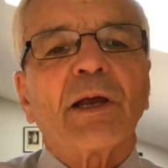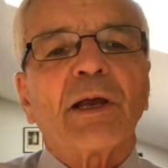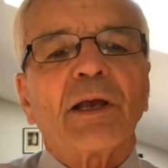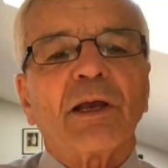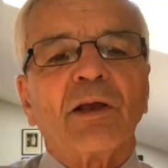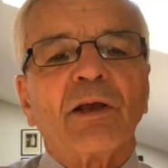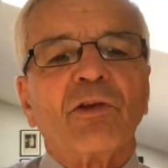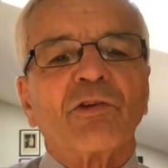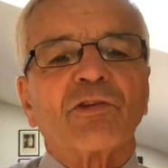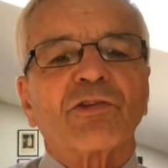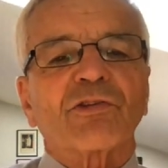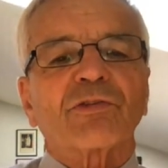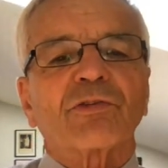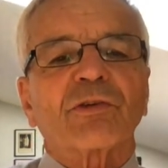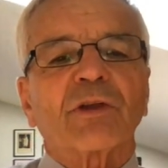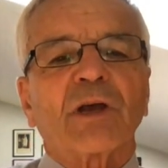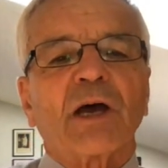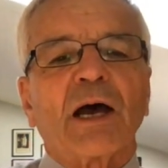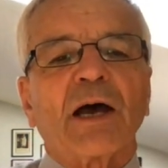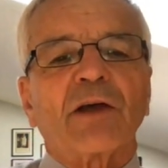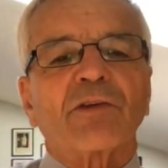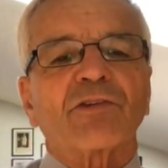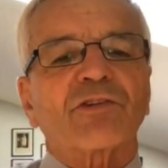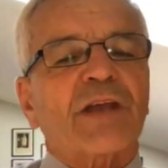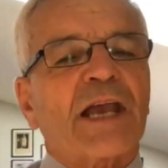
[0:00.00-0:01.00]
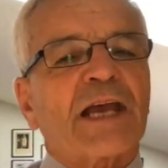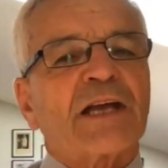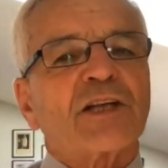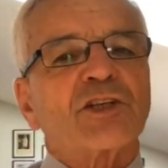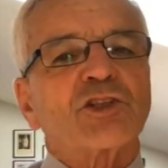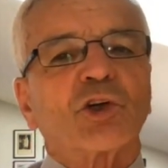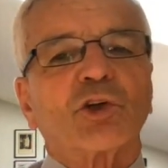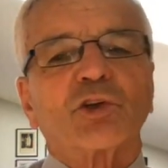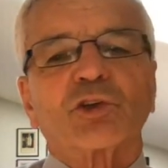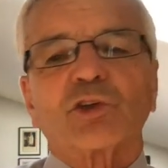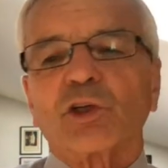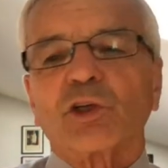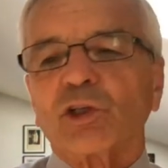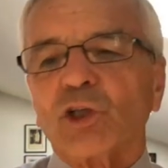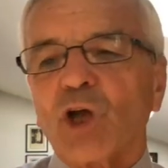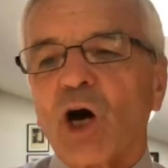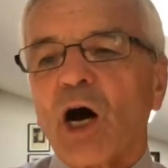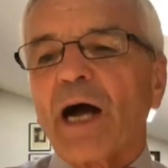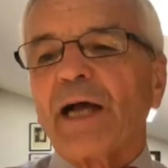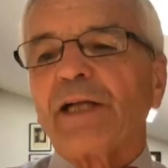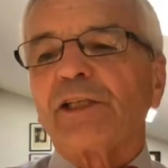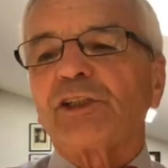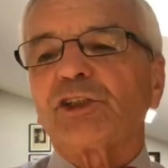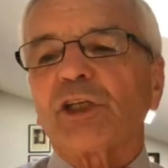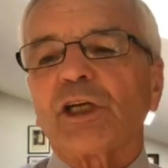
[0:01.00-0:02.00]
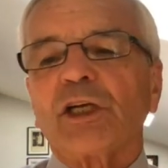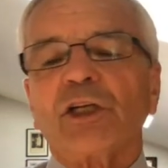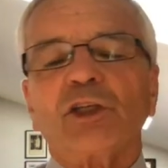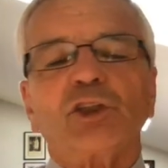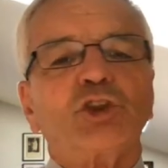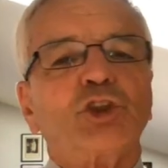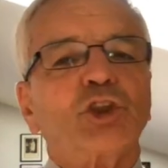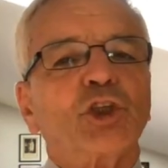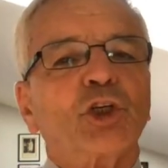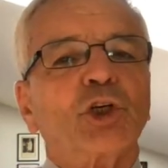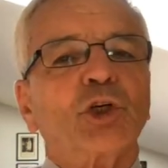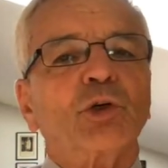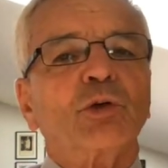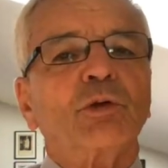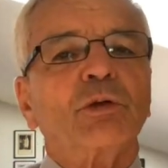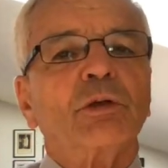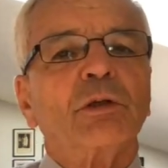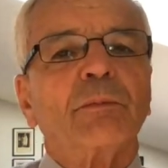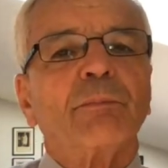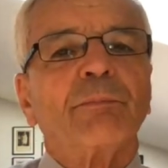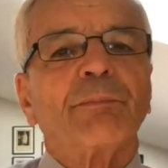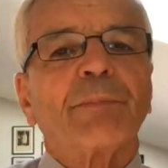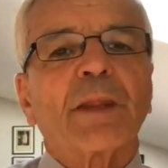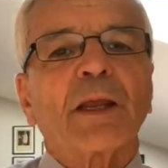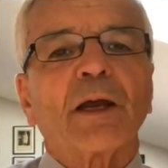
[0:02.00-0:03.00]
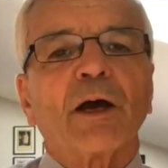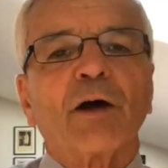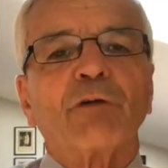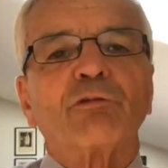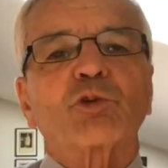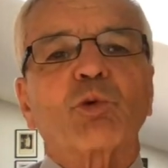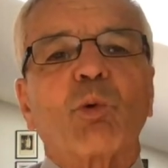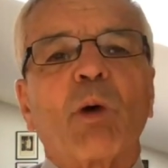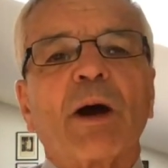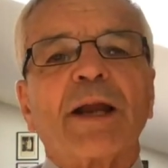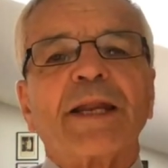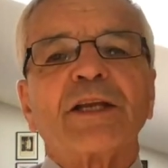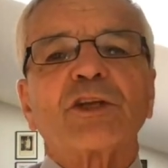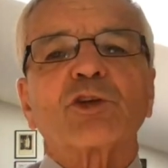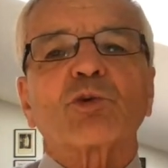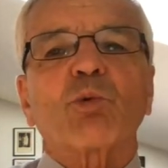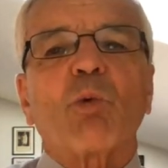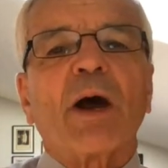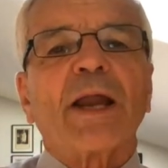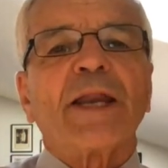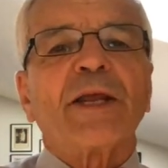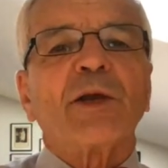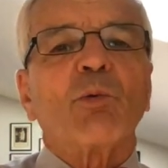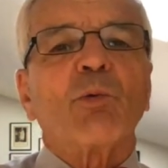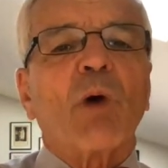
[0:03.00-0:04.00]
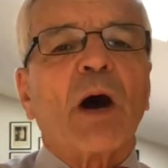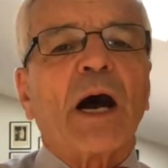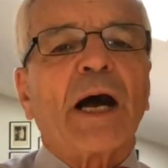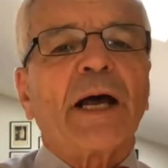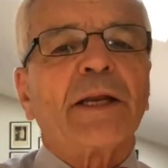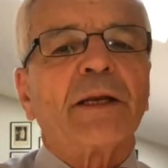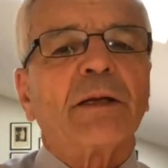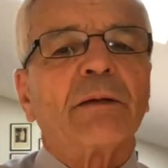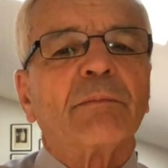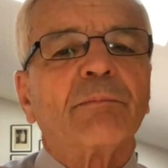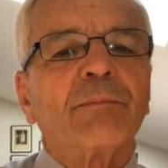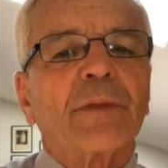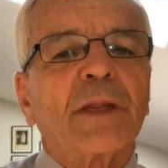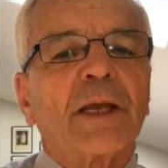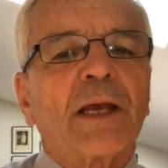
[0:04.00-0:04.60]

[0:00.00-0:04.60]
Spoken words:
is scheduled to launch in June of 2021.